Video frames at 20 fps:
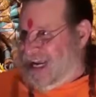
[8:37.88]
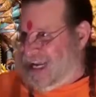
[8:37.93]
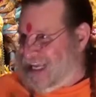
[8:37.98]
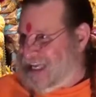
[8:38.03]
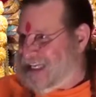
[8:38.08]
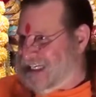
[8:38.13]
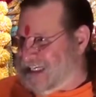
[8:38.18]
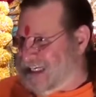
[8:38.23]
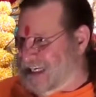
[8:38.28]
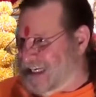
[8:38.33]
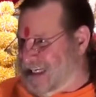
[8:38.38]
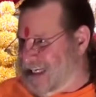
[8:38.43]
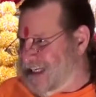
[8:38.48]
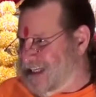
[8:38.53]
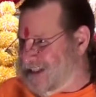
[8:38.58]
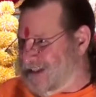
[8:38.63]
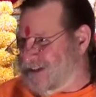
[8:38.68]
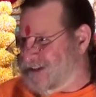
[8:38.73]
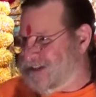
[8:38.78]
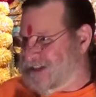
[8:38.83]
It
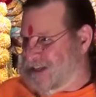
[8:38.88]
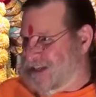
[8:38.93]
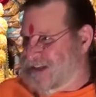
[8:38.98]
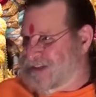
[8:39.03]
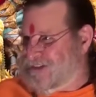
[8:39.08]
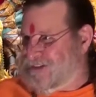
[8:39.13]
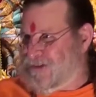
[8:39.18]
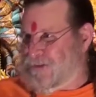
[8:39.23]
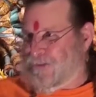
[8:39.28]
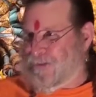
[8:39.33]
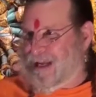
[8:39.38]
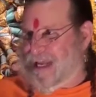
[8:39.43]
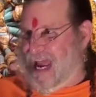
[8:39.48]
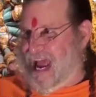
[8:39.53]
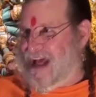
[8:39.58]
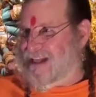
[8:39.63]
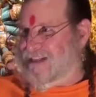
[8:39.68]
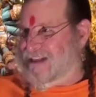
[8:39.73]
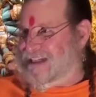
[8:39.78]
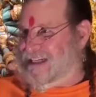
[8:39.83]
is the
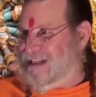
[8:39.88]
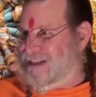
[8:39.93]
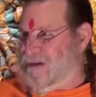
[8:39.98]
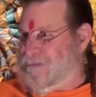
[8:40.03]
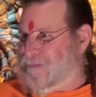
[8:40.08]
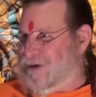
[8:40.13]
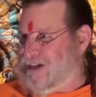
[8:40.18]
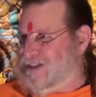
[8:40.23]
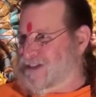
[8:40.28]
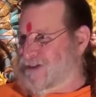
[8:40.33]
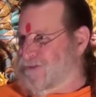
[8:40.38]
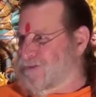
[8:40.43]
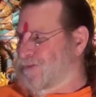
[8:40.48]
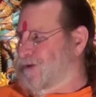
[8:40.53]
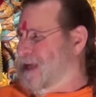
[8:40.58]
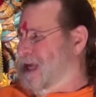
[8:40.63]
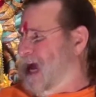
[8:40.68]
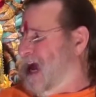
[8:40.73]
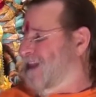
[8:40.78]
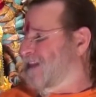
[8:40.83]
reality, the present
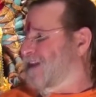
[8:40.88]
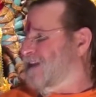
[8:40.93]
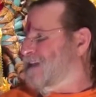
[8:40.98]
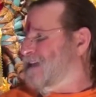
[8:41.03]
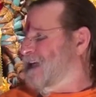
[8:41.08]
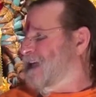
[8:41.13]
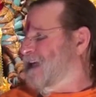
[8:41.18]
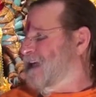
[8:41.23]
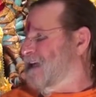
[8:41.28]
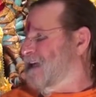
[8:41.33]
reality.